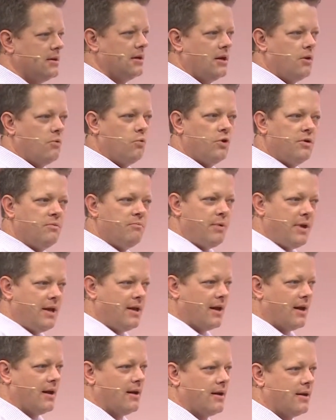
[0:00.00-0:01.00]
It wouldn't be
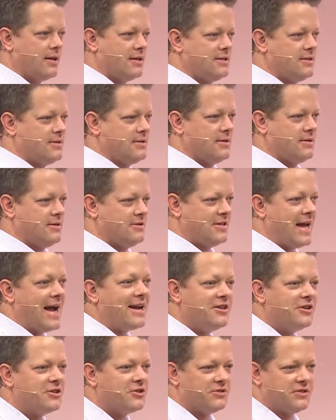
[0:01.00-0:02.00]
a
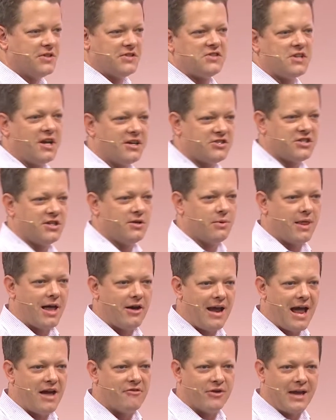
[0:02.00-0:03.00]
technical discussion
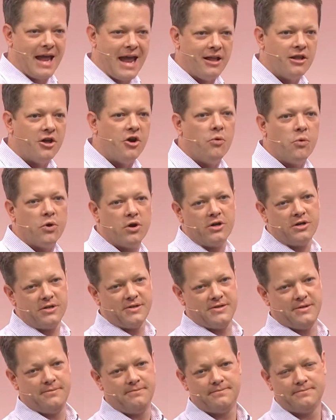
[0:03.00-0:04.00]
without having hello
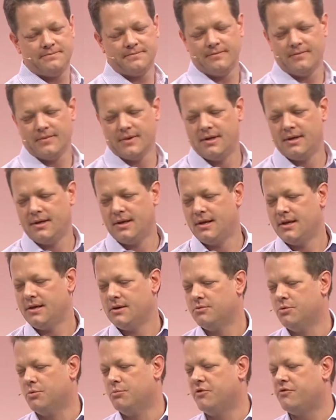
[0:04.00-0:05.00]
world.
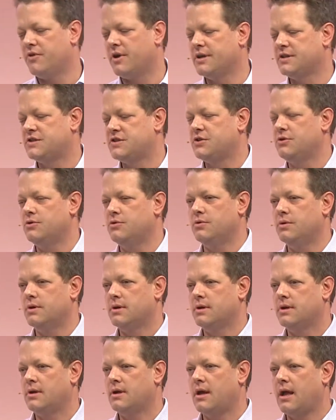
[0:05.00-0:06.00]
We'll move on to
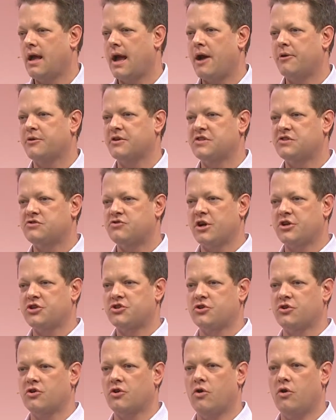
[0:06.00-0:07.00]
how to
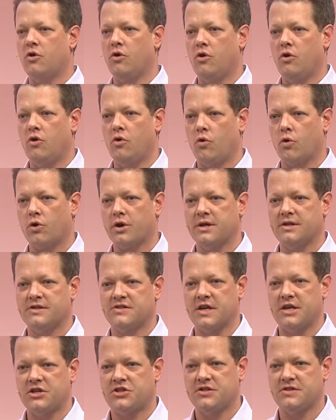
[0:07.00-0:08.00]
structure
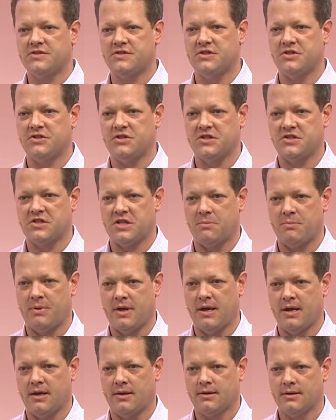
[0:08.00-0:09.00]
organizations in
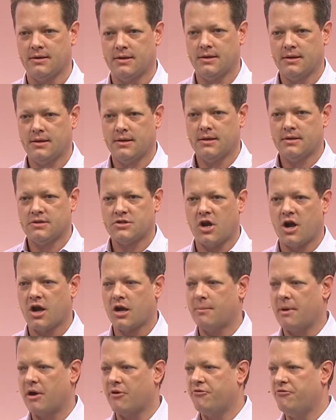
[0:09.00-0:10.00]
GCP, talk
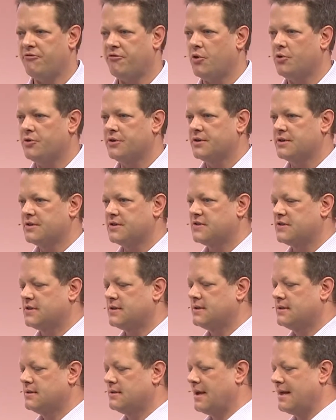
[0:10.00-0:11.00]
about folders
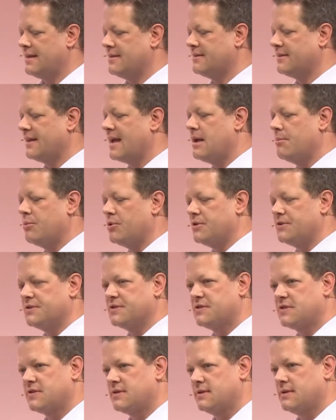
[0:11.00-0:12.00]
and
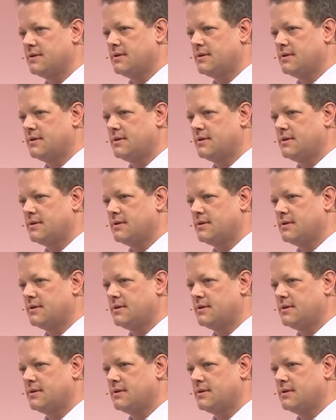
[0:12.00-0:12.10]
labels,